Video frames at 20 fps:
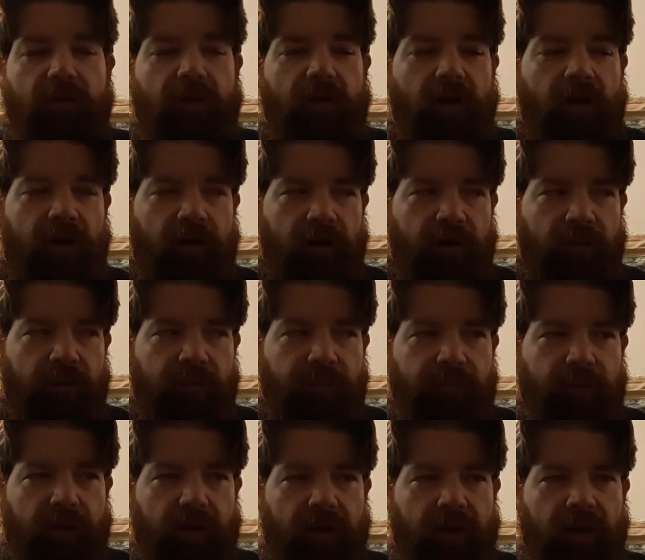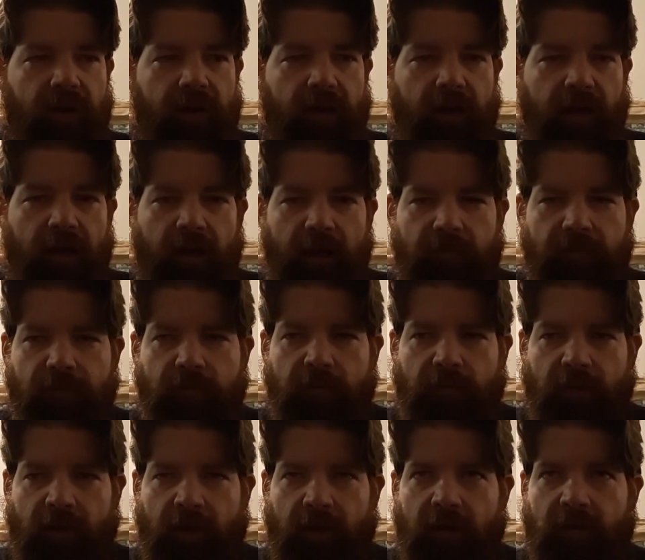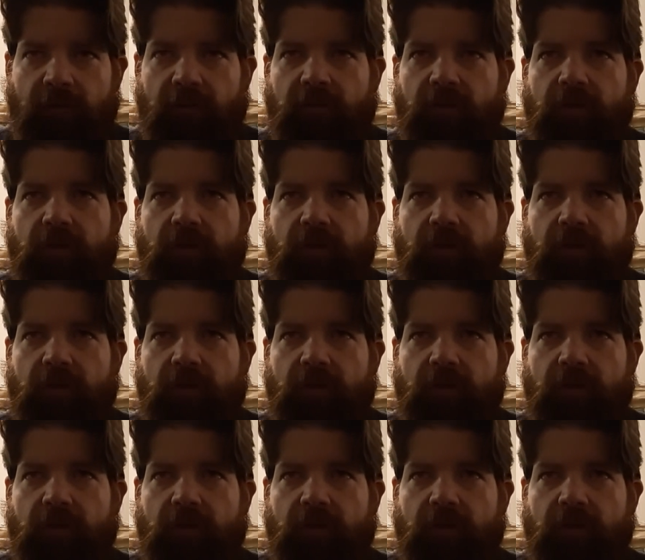And then after that,